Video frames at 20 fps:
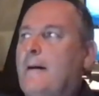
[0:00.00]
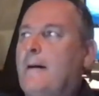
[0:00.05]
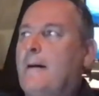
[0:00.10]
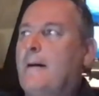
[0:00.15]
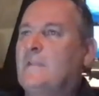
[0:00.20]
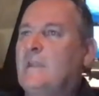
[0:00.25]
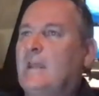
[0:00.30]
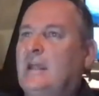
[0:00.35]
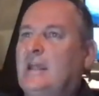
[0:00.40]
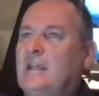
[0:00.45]

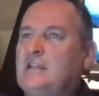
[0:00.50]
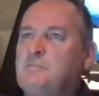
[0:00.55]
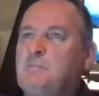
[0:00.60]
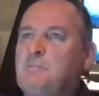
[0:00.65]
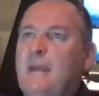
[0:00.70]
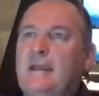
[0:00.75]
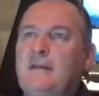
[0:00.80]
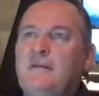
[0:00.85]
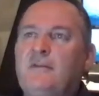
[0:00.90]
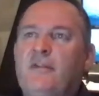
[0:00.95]
His
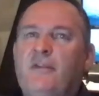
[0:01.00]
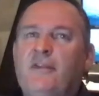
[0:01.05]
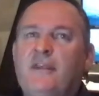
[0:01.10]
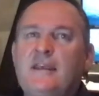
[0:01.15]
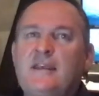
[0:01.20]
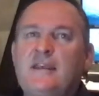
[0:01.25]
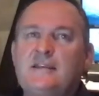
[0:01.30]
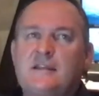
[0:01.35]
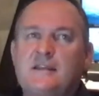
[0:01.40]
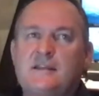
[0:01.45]
main
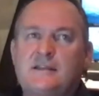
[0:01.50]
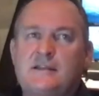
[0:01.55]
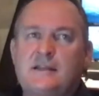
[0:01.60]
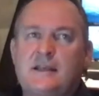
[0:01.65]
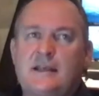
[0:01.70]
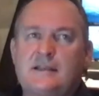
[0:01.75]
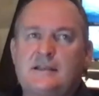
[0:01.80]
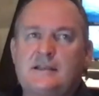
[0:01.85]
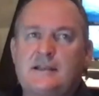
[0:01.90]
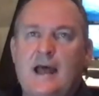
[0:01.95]
thesis
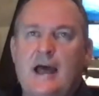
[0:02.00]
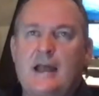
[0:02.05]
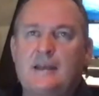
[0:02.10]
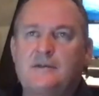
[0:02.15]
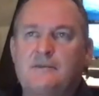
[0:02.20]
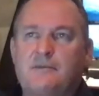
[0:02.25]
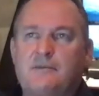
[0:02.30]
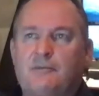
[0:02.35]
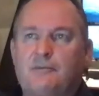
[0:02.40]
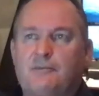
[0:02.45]
is that
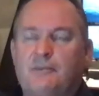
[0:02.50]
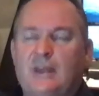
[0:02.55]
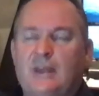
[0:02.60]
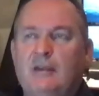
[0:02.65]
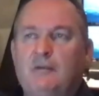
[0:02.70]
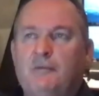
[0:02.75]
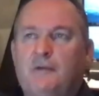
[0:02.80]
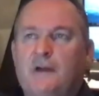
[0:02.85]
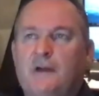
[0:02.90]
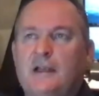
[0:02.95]

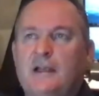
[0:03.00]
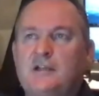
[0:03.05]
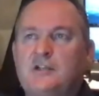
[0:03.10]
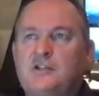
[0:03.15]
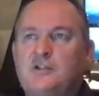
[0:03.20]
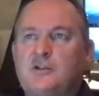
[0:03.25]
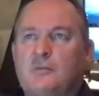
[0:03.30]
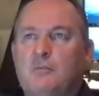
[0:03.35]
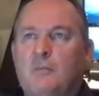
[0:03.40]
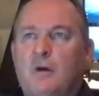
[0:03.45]
in
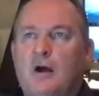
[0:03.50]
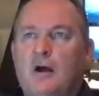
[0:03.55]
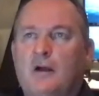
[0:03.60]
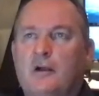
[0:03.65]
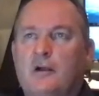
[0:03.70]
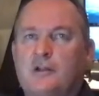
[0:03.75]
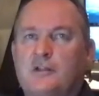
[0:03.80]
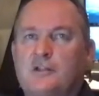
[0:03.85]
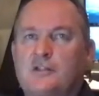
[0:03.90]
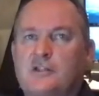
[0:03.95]
financial
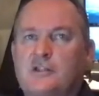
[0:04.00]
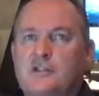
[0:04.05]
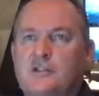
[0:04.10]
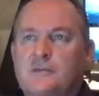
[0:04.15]
markets,